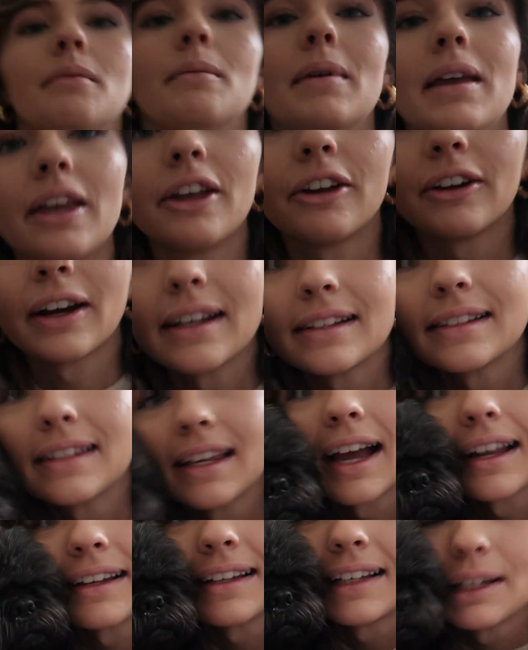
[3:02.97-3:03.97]
me and Gracie
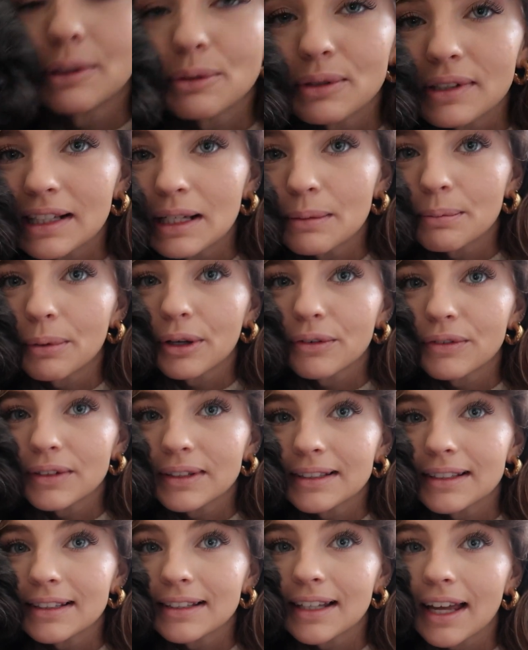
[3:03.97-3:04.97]
had a little
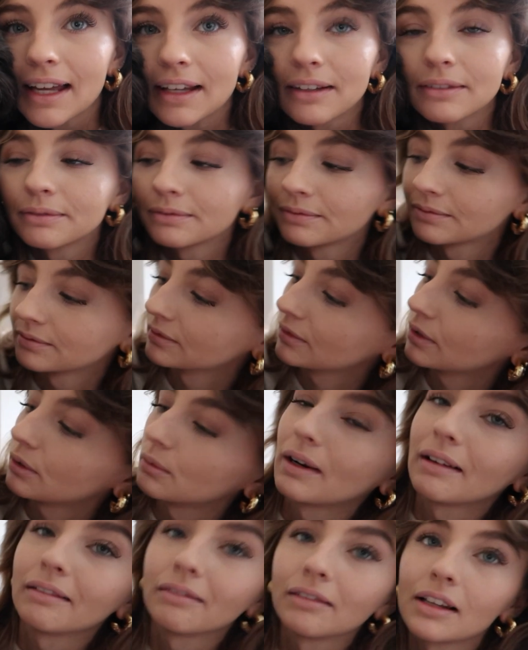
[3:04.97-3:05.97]
sleepover today.
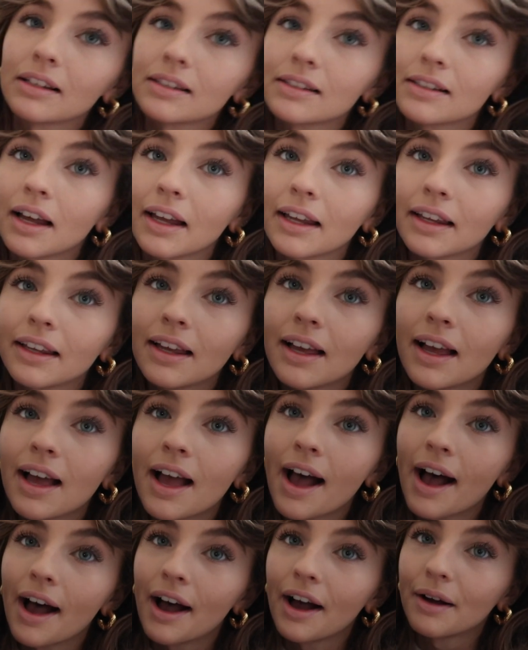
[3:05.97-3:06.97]
Well, last night.
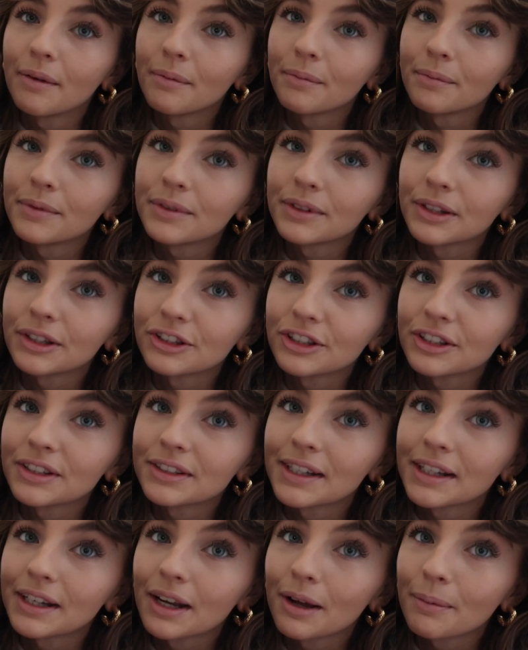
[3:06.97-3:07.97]
So she
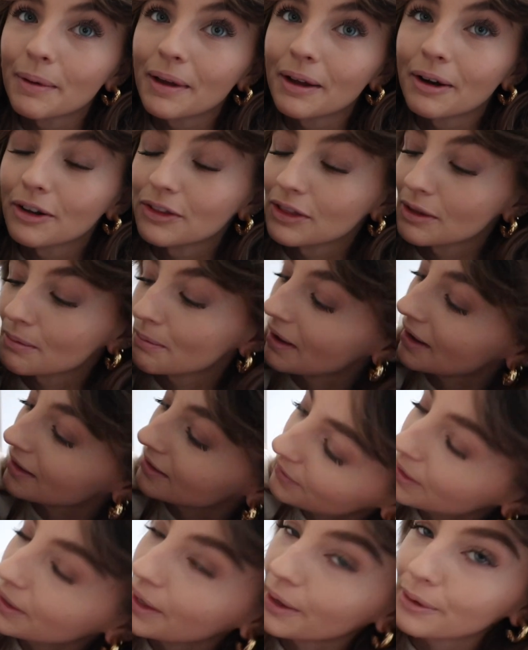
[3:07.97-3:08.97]
stayed up here on the bed.
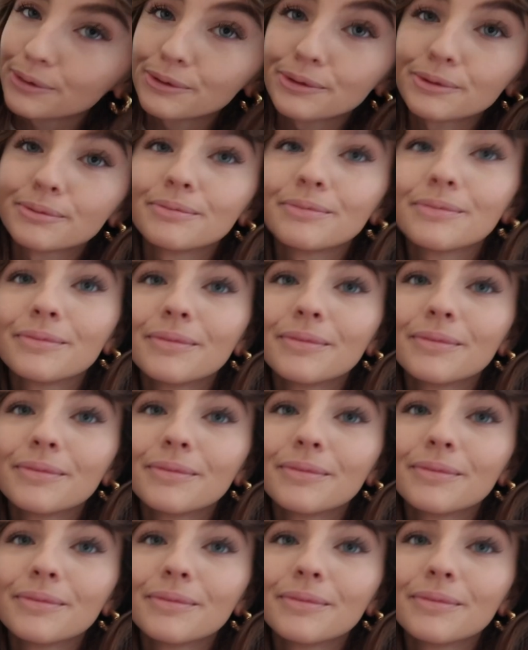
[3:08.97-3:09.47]
Yes.